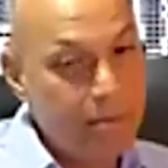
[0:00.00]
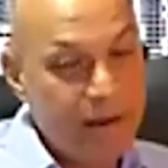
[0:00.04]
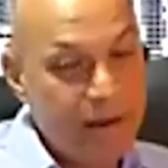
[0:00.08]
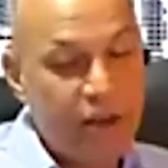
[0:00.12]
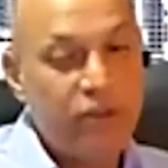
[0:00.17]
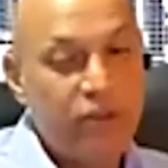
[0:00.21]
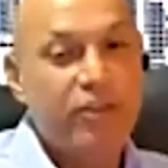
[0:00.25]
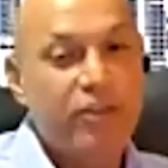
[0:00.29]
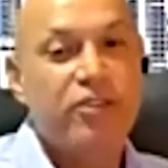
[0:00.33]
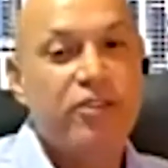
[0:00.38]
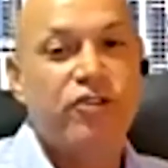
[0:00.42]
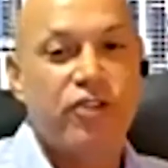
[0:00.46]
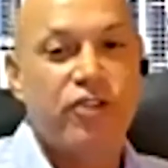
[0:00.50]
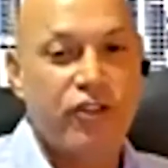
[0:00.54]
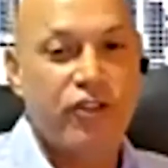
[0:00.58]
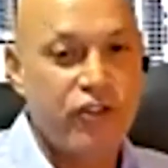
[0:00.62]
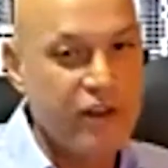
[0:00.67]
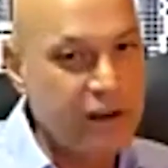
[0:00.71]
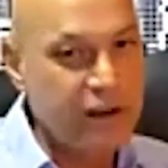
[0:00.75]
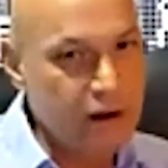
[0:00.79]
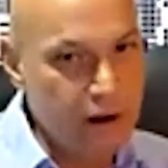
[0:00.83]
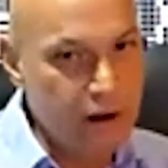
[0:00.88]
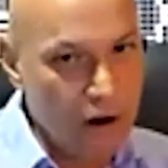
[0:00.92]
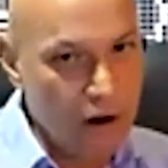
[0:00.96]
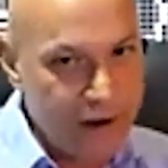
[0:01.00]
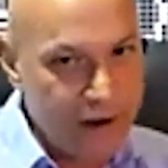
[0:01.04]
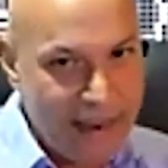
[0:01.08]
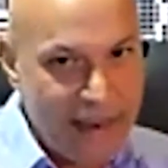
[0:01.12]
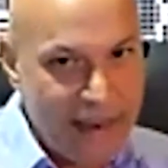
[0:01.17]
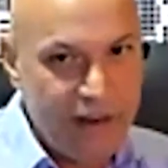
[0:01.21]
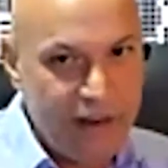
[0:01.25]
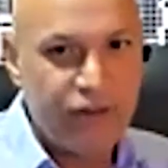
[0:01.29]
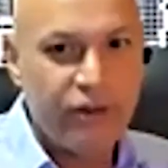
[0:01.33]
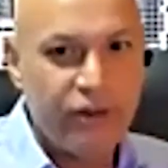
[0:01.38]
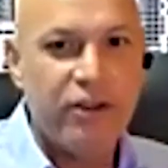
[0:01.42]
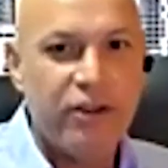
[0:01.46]
because of strategic
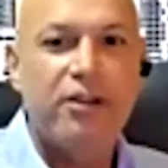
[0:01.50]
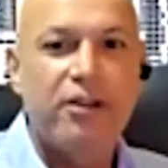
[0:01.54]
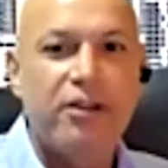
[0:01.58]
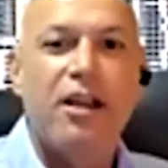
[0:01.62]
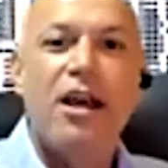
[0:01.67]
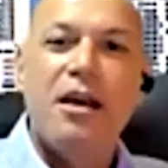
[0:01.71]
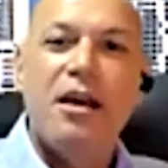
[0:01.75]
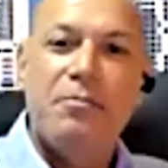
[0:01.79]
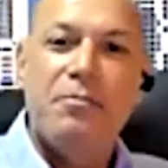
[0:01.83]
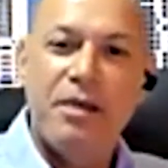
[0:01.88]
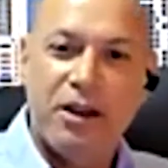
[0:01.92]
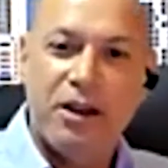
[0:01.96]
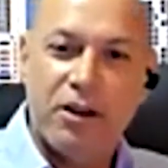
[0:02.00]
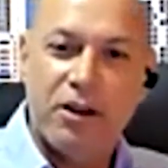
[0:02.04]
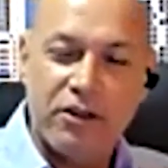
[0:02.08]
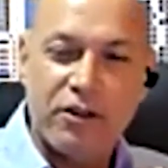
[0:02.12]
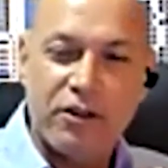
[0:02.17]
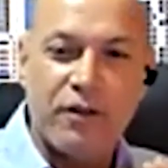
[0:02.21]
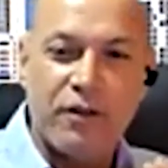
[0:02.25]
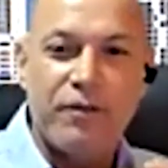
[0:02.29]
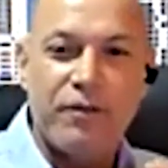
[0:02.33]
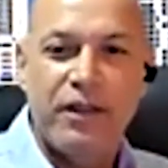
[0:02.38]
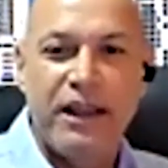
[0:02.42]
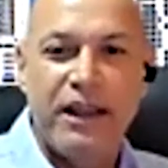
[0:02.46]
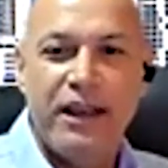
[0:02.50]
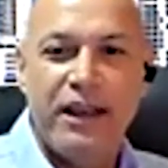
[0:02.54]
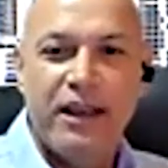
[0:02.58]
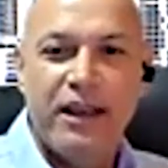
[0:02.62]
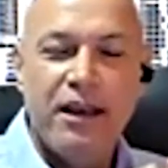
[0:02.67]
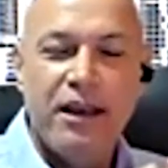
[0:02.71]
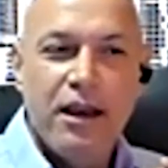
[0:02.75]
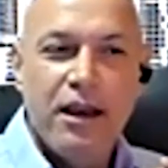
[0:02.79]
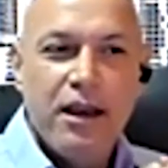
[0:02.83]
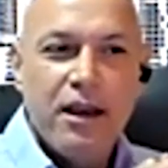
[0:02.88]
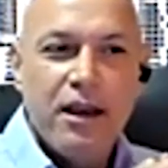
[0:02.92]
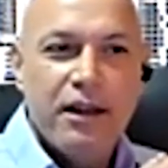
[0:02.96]
location, because of
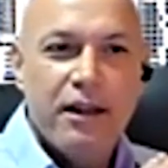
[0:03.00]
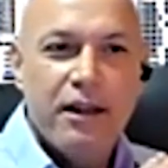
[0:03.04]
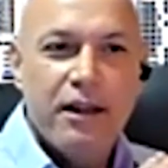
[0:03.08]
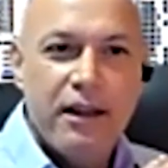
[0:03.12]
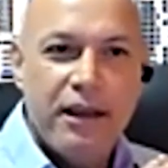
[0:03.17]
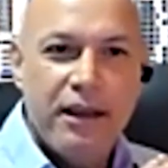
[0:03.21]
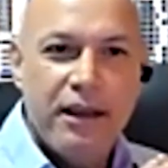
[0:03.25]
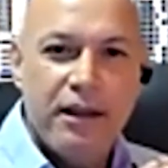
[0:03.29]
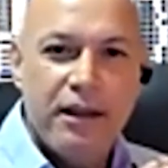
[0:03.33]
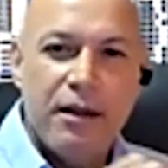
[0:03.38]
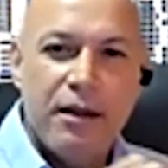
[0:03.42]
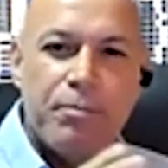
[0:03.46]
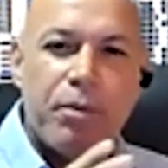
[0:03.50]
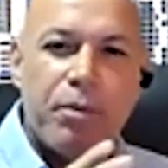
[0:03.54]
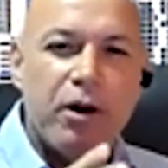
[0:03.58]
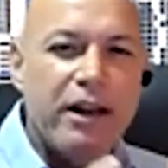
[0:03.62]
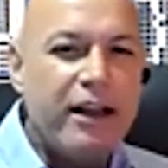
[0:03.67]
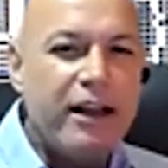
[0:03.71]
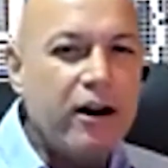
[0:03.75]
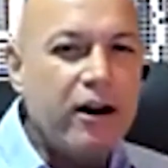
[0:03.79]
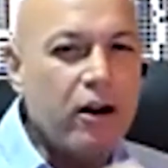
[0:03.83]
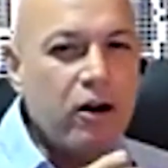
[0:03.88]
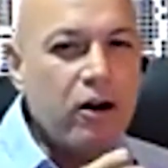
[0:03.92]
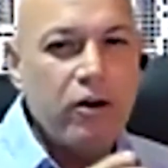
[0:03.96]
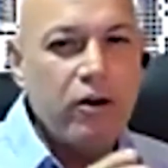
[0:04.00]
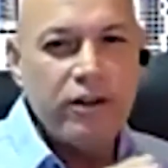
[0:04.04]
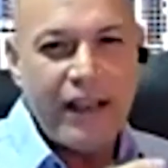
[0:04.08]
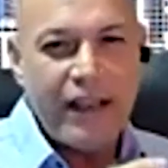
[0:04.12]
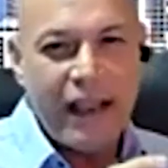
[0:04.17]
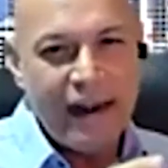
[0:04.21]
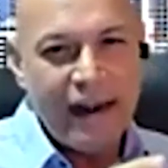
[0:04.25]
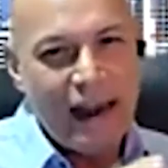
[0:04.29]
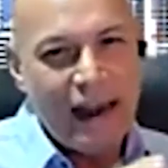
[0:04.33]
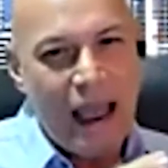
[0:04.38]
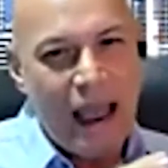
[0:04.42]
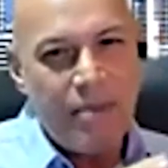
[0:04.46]
the political
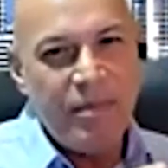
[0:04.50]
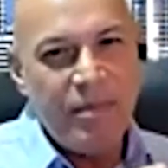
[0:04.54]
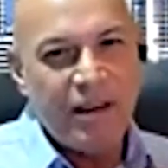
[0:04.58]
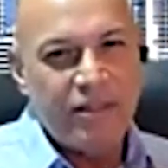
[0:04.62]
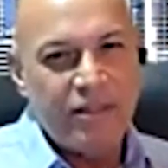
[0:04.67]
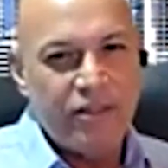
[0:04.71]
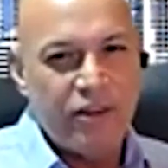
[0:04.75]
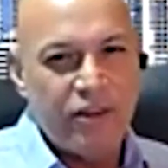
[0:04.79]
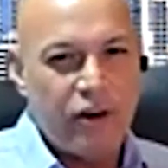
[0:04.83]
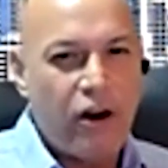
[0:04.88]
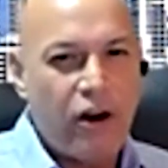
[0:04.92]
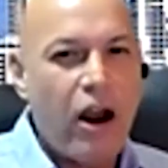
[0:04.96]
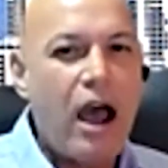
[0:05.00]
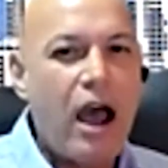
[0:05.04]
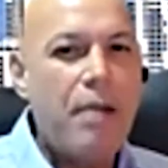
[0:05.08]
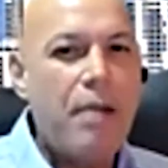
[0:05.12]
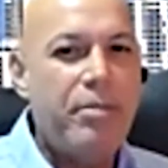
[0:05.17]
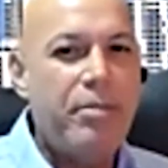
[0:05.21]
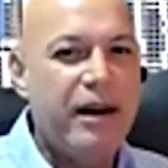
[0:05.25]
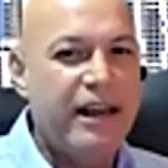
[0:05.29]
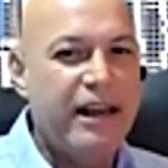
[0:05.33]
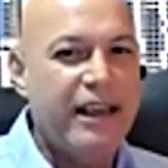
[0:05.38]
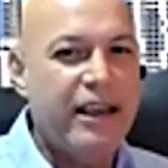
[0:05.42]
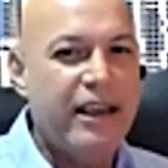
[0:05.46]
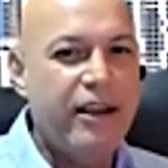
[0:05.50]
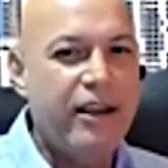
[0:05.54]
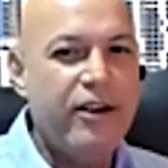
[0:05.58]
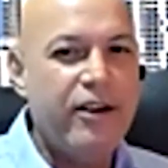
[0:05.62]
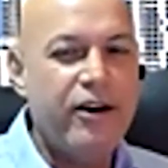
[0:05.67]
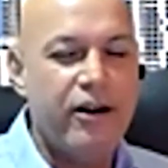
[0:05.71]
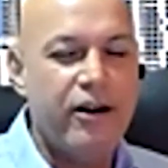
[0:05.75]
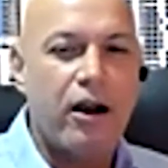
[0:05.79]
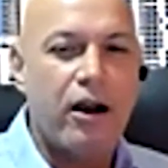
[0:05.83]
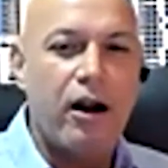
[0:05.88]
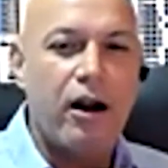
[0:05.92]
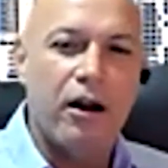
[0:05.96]
dynamics that are happening
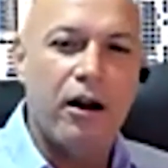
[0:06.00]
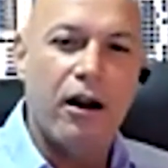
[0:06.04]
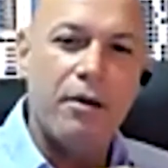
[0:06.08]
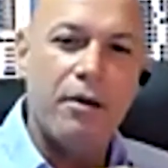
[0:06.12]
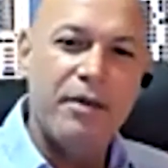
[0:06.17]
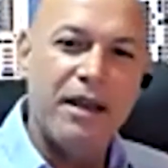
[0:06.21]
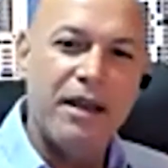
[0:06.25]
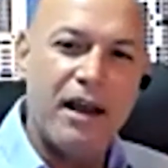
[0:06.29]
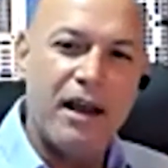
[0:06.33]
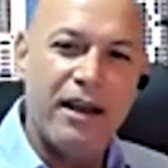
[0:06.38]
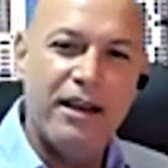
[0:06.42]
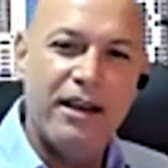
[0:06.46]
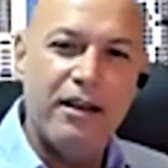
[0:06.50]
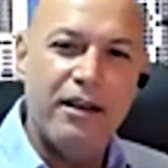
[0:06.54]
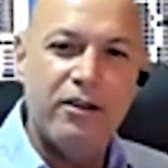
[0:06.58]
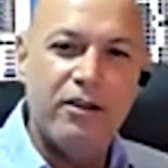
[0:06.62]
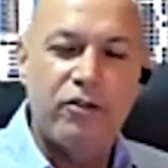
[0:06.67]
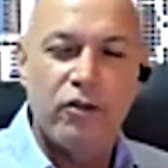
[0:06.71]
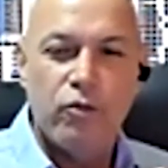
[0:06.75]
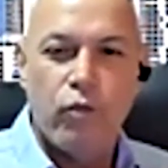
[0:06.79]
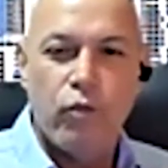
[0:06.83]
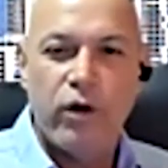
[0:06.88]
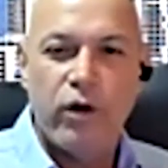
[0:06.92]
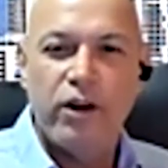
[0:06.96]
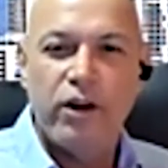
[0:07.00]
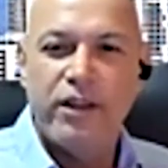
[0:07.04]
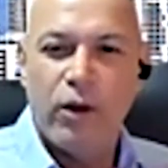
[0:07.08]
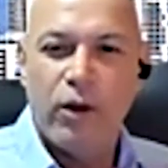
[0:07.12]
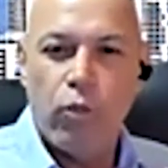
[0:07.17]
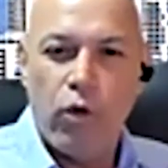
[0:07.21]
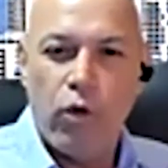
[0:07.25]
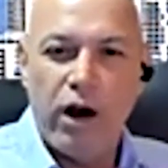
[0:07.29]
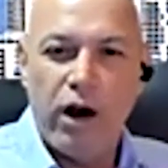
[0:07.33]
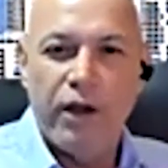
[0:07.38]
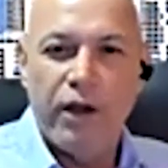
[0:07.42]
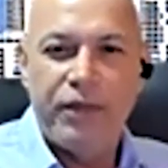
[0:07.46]
here. Colombia is one of the
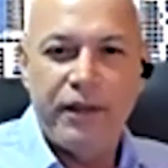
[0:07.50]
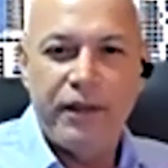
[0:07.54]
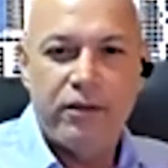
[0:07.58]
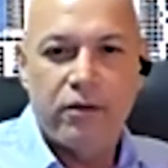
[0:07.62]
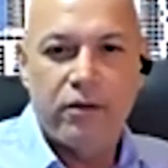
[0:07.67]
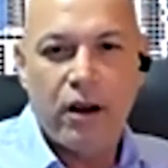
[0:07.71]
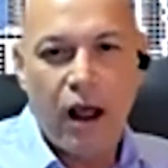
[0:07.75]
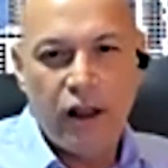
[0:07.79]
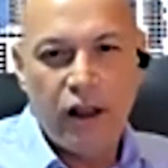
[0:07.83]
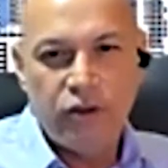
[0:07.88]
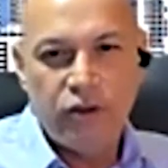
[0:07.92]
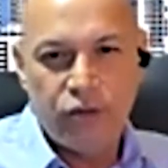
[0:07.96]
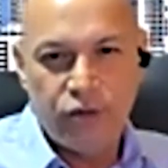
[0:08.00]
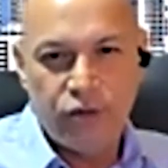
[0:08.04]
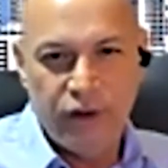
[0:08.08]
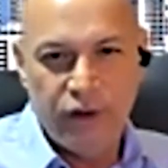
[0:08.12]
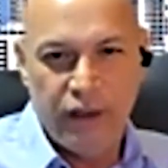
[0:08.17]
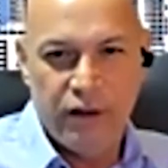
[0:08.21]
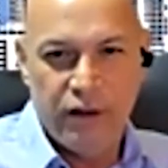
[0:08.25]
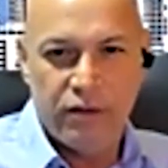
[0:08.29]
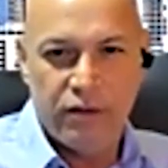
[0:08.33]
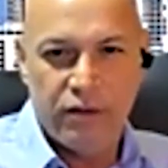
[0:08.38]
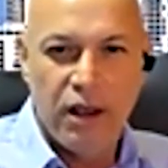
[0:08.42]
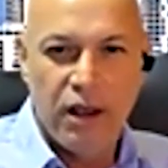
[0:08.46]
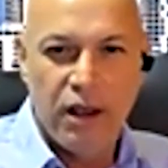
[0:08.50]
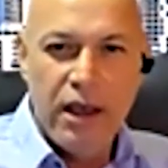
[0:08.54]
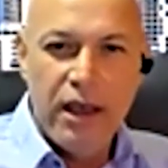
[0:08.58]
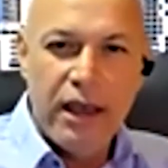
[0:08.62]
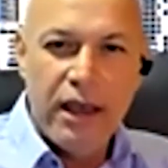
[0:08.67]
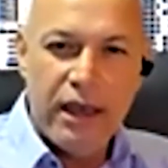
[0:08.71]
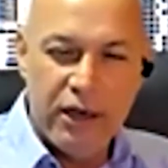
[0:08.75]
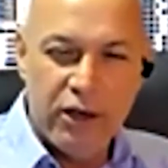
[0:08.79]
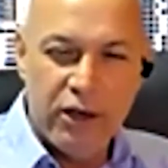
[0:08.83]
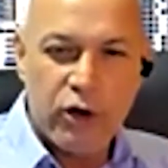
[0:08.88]
wealthiest countries in the